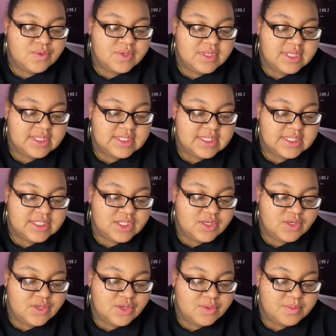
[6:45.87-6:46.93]
click this
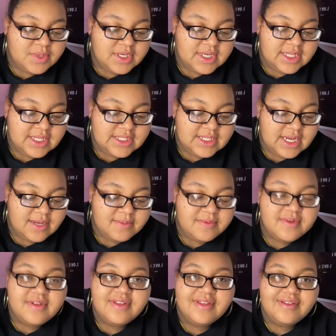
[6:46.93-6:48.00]
little notebook in the top
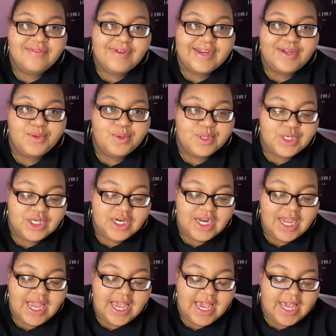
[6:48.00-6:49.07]
right corner,
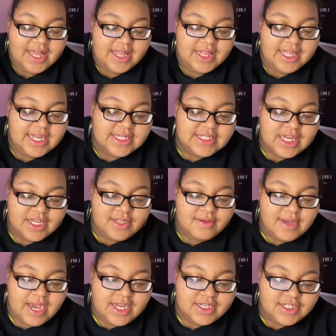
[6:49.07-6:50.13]
and then that's how
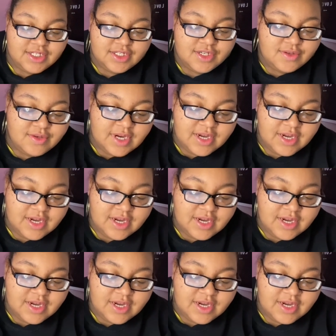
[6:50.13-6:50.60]
you add your note.